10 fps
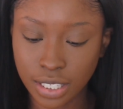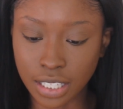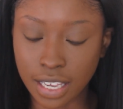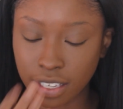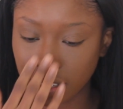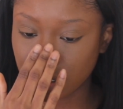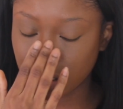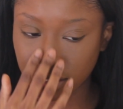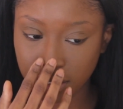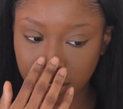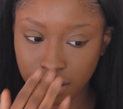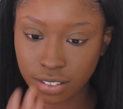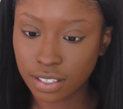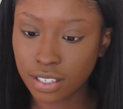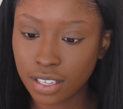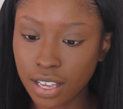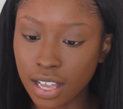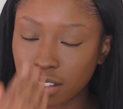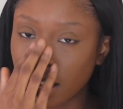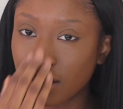Like,
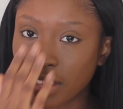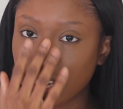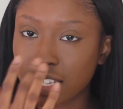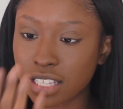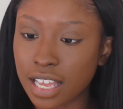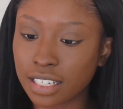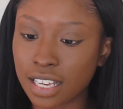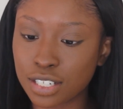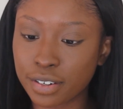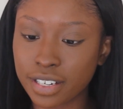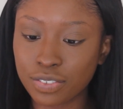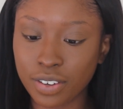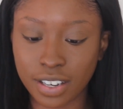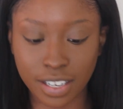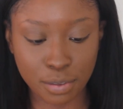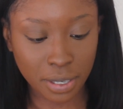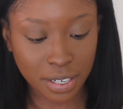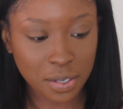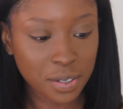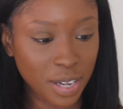I love that it's like not transferring,
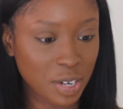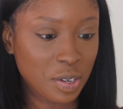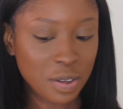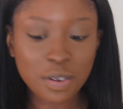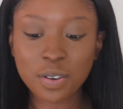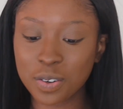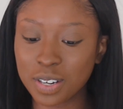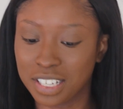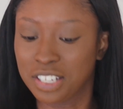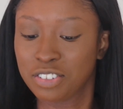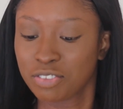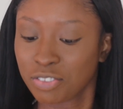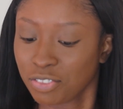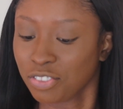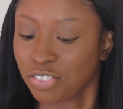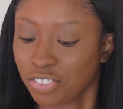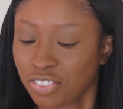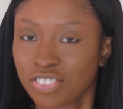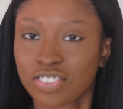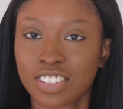bro. I do.
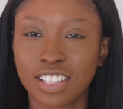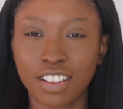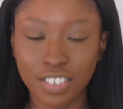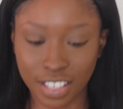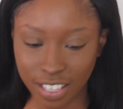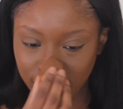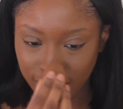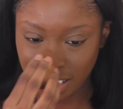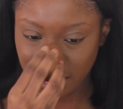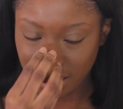Love it.